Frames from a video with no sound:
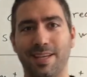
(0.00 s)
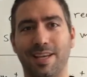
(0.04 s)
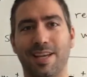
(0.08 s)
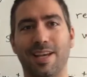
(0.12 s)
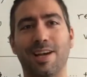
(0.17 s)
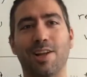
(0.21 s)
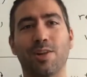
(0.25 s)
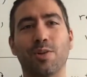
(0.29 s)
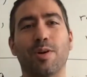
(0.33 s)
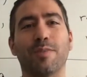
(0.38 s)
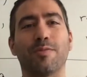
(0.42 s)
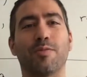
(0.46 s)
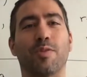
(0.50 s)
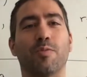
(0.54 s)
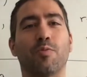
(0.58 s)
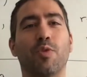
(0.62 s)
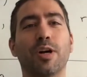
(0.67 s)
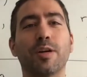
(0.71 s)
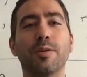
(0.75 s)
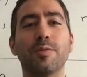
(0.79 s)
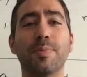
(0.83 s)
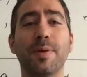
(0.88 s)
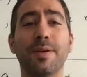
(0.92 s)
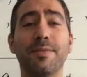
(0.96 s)
Hello everyone,
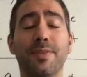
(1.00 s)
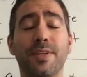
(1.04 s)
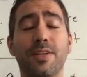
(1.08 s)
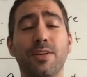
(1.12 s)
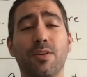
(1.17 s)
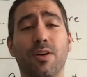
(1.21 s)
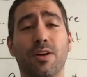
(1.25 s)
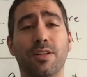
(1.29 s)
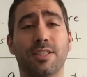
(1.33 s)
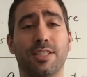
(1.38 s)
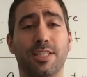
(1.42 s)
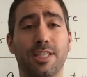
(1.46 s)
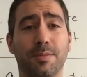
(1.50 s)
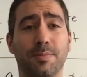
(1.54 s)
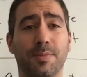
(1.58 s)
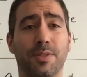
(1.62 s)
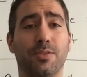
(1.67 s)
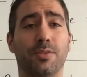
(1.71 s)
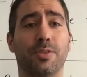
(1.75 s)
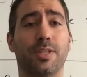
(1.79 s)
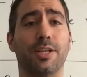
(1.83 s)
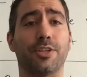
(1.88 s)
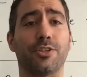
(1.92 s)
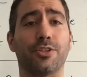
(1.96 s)
welcome to my video on sigma
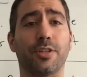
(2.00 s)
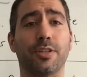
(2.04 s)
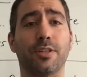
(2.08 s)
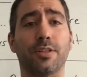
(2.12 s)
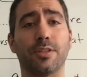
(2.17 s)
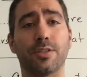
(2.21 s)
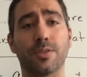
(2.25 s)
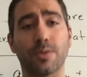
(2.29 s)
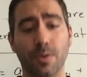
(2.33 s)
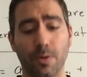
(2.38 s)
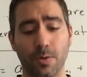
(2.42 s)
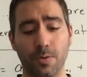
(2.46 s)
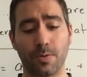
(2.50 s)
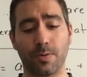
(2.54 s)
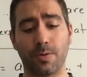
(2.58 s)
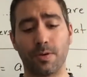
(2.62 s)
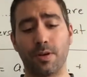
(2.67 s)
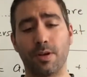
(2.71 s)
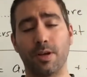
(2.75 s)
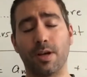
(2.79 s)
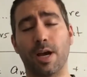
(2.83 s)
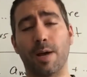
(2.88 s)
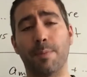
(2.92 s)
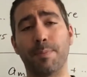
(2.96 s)
notation. So
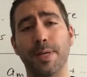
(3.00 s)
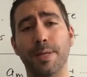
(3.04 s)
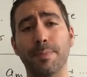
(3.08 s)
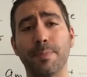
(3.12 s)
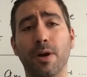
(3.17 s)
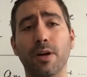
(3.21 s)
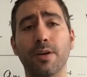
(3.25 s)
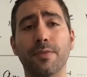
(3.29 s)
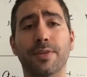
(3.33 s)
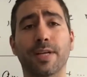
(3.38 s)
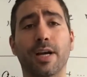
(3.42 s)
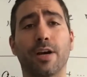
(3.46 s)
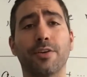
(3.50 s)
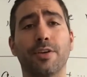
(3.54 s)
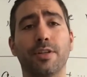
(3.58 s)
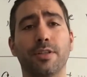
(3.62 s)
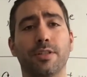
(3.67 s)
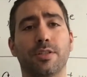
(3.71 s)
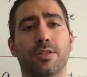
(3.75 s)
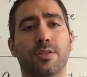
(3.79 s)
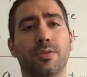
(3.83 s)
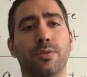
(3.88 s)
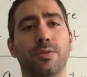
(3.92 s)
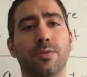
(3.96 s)
a big part of
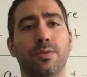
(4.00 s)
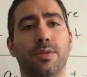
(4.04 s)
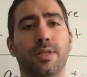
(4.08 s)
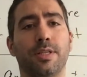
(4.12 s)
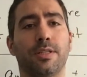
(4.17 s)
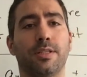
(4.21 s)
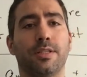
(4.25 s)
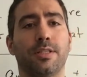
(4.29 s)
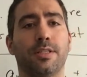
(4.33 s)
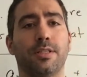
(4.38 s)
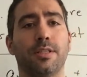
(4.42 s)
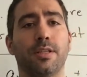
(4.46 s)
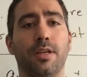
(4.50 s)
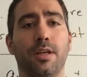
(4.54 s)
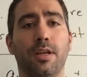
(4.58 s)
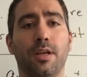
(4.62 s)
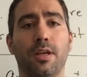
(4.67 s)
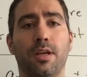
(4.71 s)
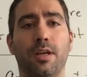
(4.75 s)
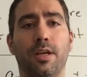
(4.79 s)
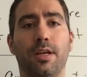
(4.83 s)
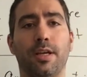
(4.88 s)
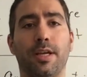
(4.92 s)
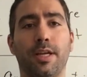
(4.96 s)
calculus 2 is
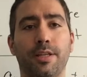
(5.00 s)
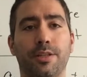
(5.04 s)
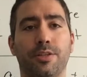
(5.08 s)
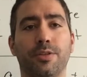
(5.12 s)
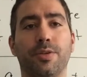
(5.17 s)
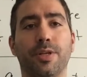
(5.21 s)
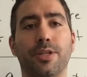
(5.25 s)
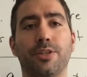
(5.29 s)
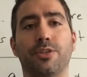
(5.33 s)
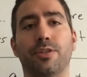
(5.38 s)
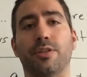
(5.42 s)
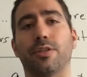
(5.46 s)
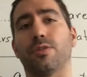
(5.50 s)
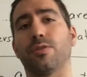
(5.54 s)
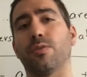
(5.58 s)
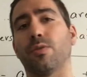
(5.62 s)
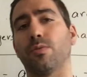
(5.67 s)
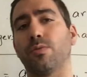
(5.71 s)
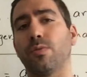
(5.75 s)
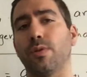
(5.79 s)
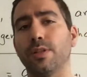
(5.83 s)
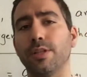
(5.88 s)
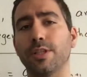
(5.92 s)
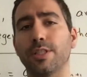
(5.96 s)
integration. So
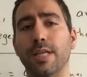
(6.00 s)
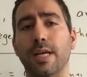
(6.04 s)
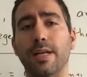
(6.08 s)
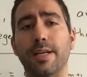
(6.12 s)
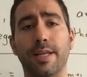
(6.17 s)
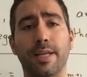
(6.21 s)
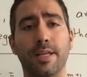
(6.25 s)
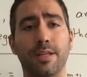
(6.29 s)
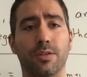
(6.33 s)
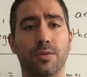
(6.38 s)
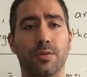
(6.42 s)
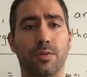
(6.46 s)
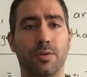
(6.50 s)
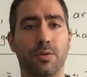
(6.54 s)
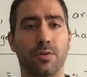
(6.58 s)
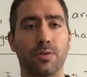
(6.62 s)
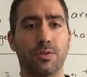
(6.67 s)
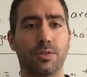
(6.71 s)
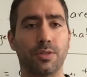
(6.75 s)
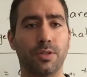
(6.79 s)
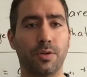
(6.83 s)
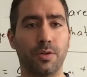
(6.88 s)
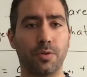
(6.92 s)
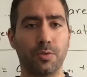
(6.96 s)
to understand
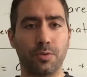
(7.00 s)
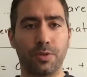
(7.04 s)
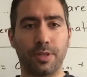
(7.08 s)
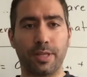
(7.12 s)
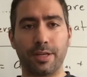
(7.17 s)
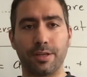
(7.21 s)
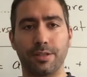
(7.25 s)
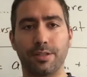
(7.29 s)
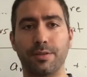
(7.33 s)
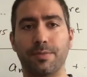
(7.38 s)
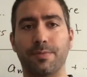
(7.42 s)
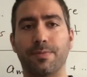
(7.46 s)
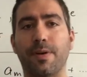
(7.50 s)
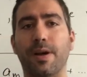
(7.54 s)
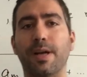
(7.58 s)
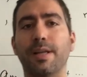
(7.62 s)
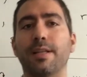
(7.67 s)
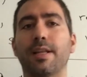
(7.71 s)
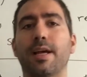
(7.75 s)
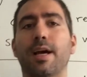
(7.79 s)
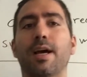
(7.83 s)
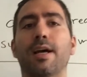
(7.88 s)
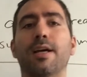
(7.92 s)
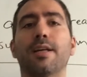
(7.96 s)
integrals, they are defined
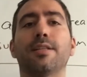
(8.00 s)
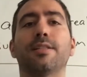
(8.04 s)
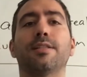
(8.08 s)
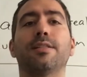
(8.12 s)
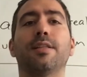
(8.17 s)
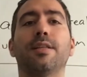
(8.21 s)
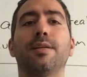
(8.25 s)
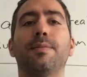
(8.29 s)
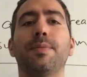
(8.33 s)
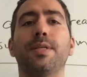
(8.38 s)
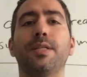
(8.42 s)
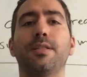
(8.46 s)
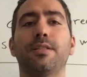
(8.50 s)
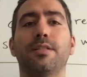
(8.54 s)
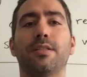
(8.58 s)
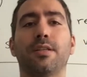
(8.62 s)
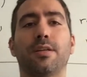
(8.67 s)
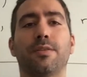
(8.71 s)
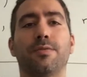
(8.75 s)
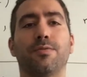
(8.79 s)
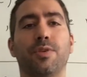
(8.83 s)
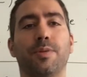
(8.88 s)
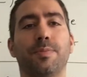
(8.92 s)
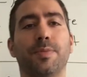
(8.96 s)
as limits
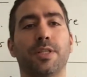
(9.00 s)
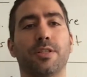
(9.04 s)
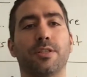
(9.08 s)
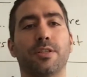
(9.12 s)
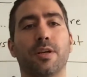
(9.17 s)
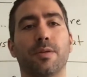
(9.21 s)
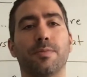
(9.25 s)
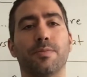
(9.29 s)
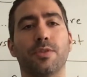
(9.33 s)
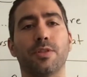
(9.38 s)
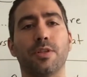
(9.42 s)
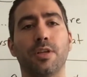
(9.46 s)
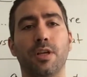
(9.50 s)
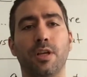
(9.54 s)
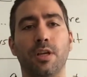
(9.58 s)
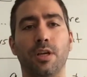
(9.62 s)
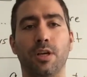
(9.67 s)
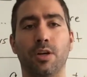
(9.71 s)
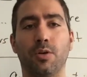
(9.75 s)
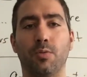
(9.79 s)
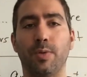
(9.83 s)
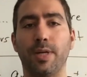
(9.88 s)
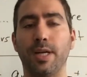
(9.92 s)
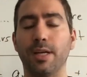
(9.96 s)
of Riemann sums.
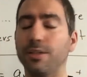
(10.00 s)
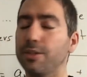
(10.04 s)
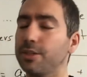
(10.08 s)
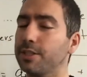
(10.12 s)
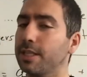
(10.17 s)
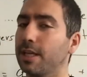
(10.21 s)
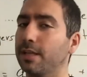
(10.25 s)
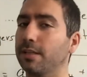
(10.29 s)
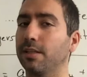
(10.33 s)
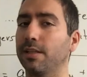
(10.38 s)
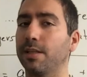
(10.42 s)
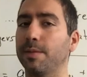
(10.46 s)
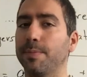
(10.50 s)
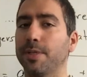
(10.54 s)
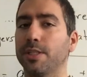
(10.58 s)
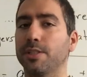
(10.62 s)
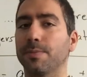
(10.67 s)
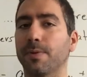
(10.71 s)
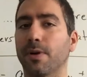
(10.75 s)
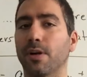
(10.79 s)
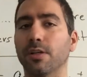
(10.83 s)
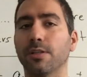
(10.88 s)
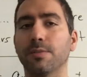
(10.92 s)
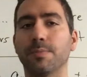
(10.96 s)
We understand the limits
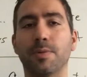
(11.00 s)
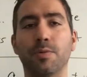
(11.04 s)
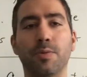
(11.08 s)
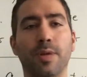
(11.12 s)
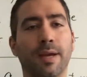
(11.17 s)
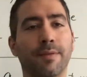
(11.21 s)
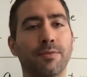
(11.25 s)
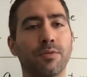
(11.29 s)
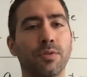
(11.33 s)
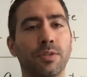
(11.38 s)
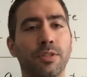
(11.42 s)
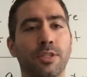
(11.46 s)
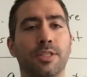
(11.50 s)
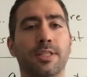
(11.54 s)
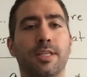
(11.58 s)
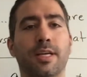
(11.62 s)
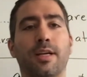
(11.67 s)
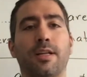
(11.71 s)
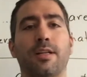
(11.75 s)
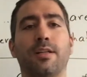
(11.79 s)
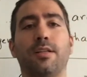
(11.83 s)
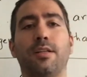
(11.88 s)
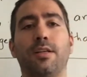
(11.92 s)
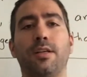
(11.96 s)
part, but we have to
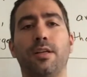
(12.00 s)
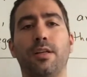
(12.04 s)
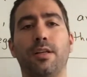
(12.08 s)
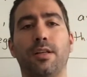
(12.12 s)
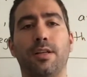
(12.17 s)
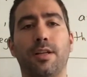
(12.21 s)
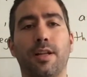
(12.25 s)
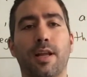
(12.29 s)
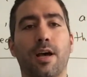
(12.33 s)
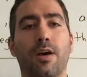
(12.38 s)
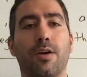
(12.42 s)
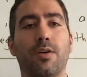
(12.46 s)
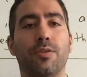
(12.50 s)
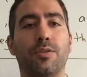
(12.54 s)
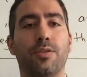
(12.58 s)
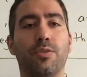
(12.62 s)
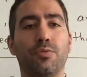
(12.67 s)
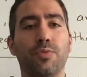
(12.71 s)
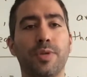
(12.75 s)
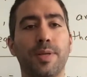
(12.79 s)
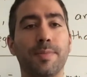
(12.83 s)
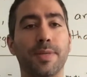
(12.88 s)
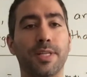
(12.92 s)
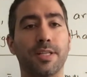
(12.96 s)
understand now the
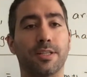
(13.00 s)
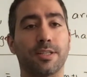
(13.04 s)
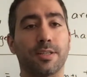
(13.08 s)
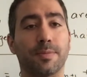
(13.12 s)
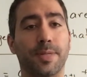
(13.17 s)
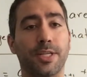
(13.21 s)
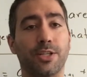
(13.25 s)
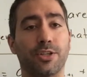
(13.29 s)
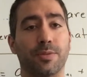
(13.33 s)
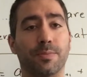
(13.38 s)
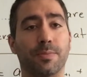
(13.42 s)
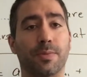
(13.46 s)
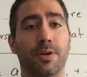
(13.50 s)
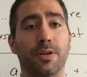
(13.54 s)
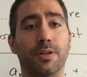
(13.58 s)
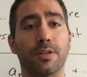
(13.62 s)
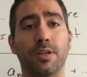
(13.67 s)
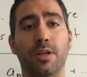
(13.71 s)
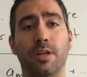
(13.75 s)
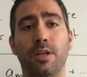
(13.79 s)
Riemann summation part.